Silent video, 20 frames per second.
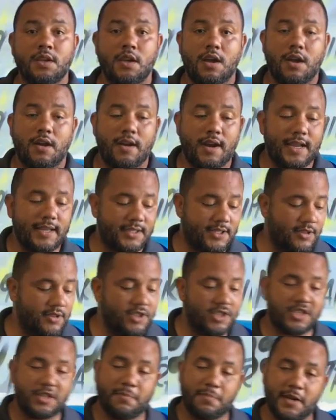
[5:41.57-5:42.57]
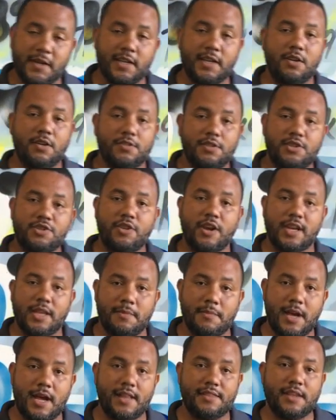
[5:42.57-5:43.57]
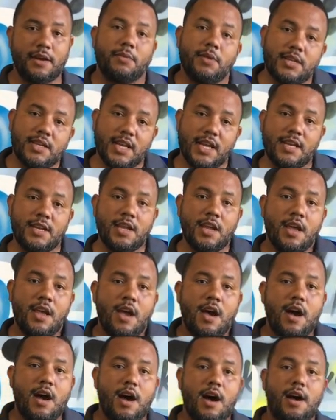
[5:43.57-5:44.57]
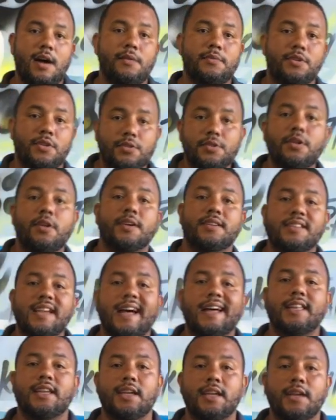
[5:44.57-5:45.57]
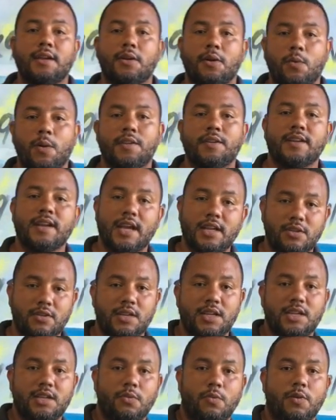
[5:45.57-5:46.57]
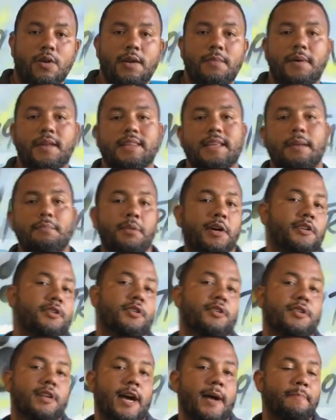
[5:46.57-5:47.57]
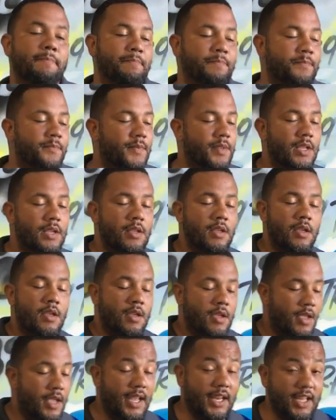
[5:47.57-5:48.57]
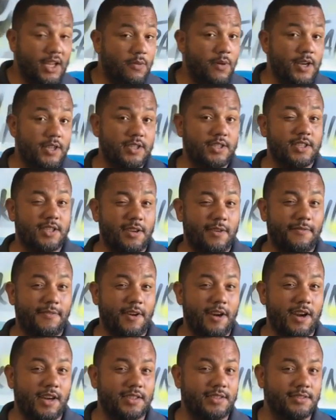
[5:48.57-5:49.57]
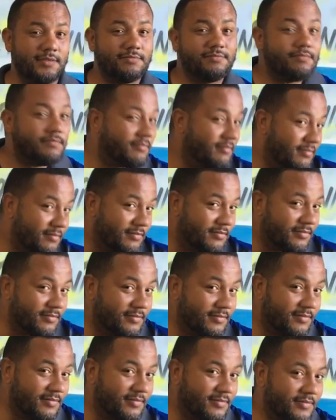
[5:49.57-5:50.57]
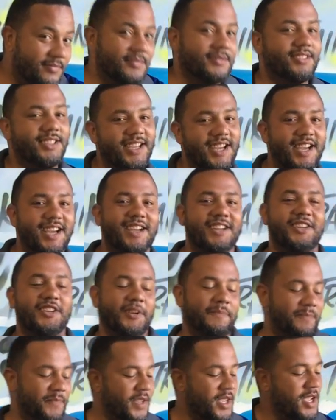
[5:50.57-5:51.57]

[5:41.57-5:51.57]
All right, so just depending on the training mod that we did, you'll know exactly whether or not you need to worry about that button or not. Any questions so far? Good.